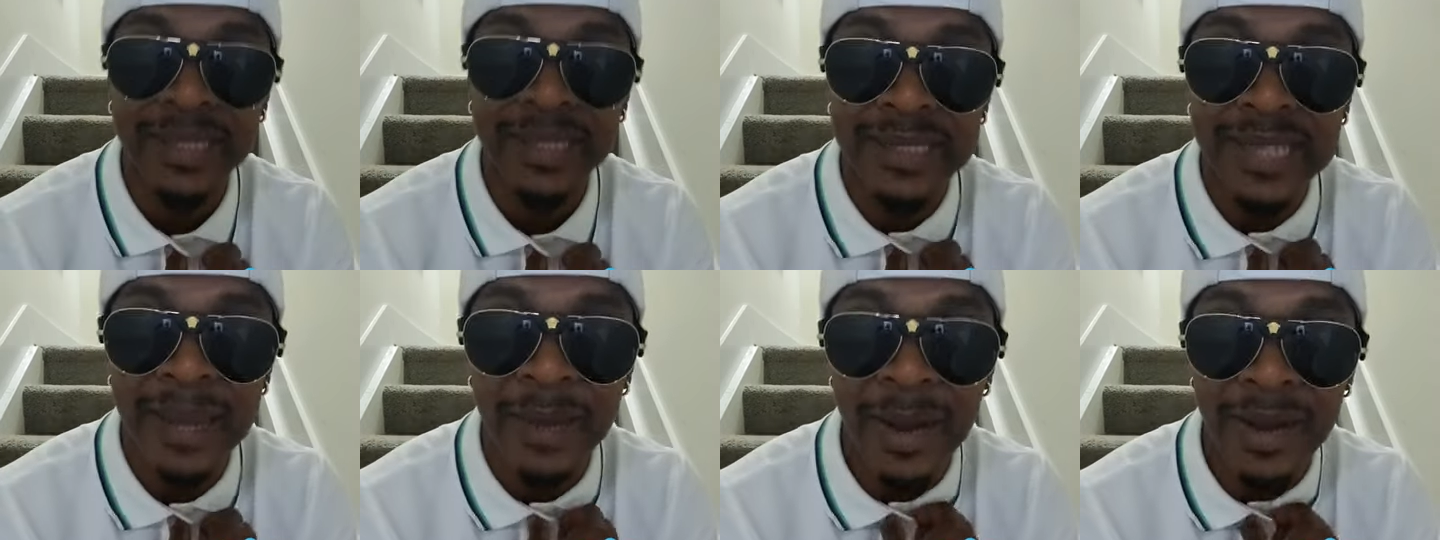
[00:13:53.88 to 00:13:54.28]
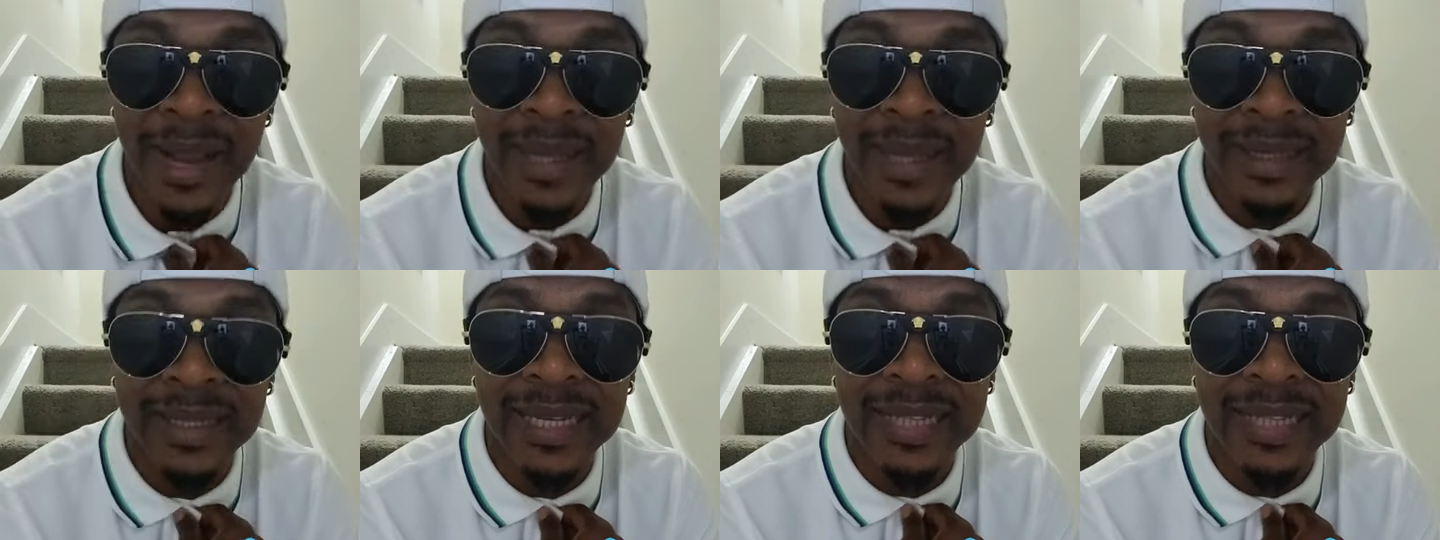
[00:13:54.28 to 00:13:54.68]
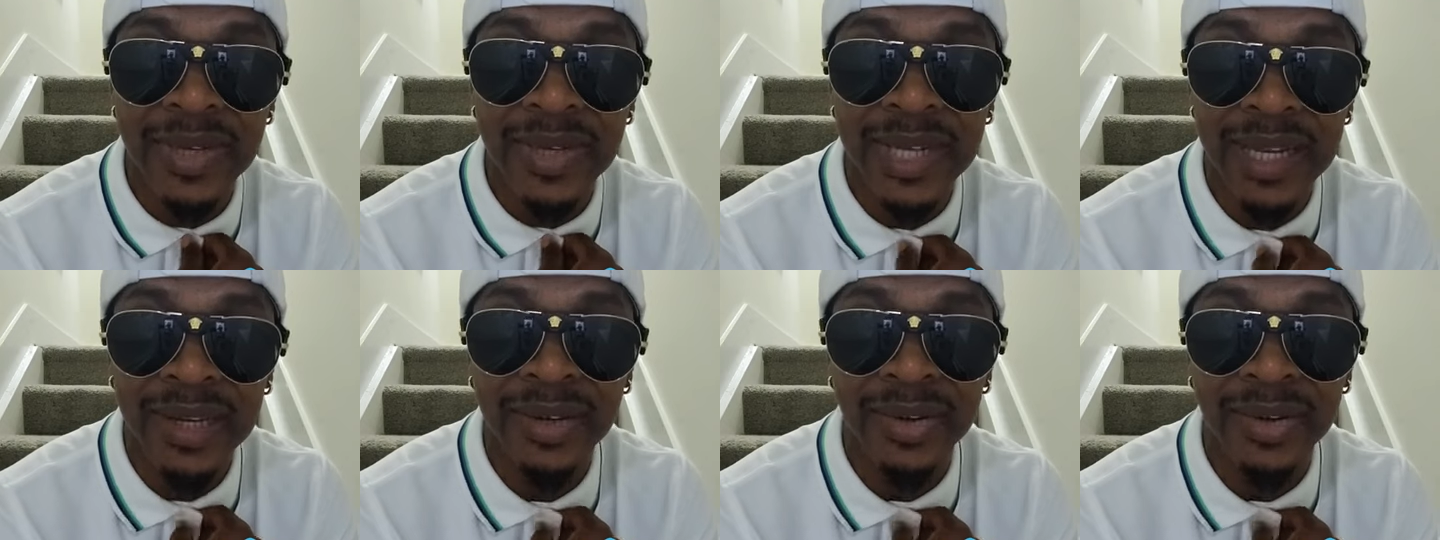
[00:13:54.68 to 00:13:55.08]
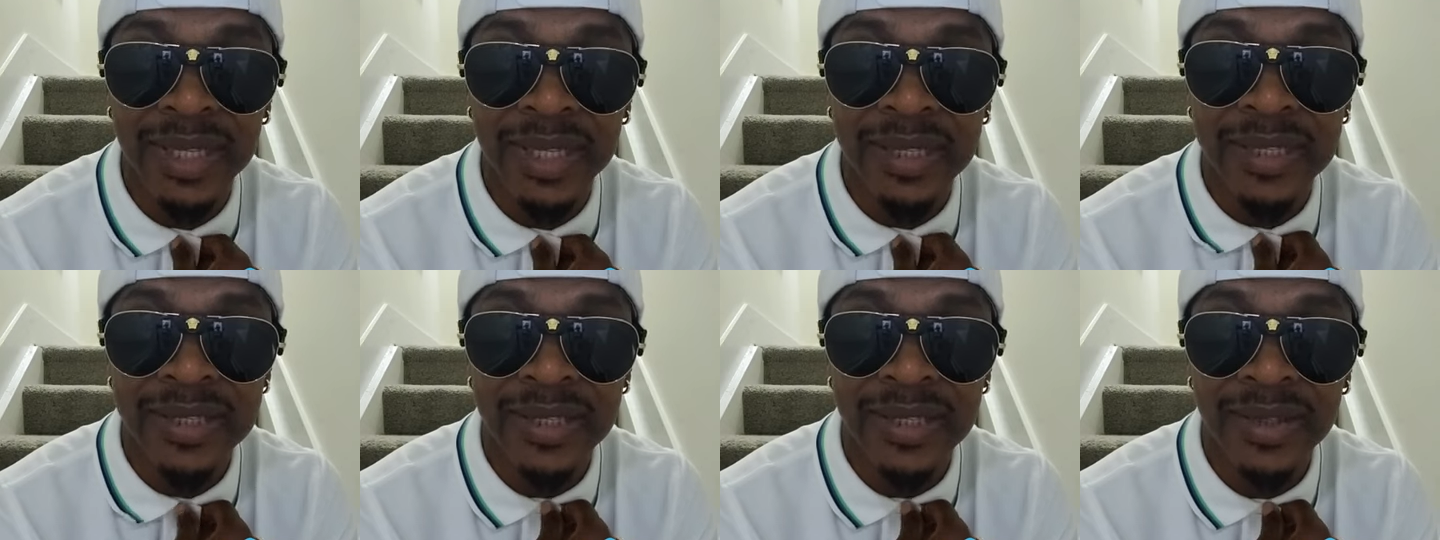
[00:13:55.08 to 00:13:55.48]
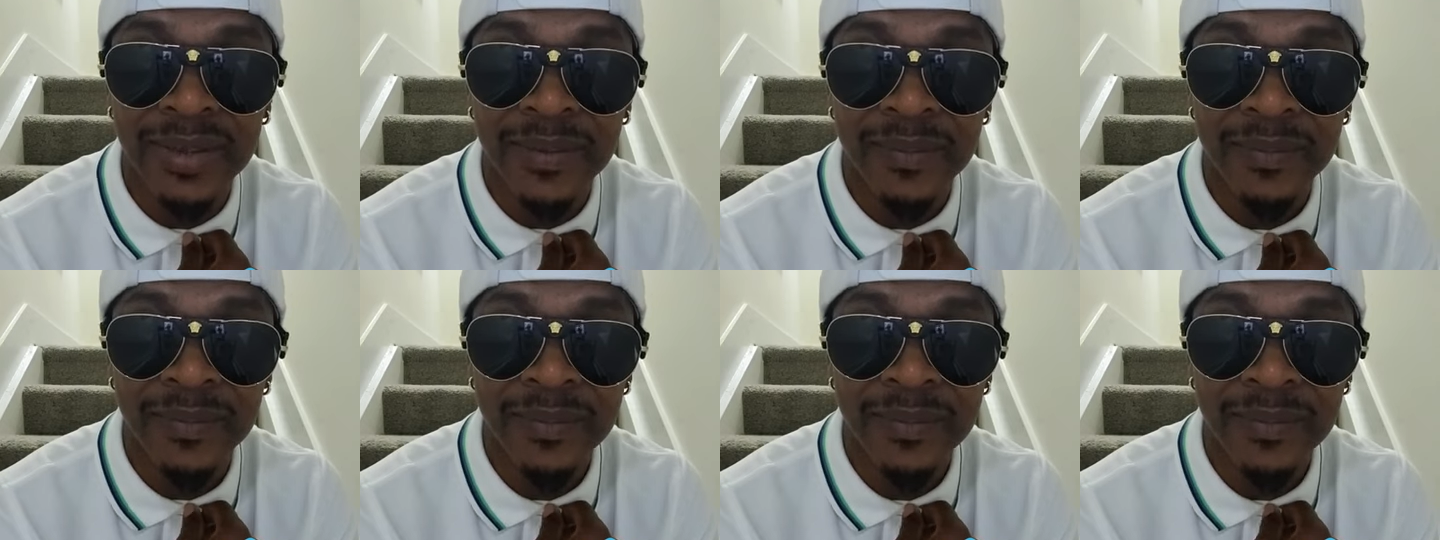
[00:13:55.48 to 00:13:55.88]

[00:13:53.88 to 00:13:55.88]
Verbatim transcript: Shabba ranking as one of the greatest, you know.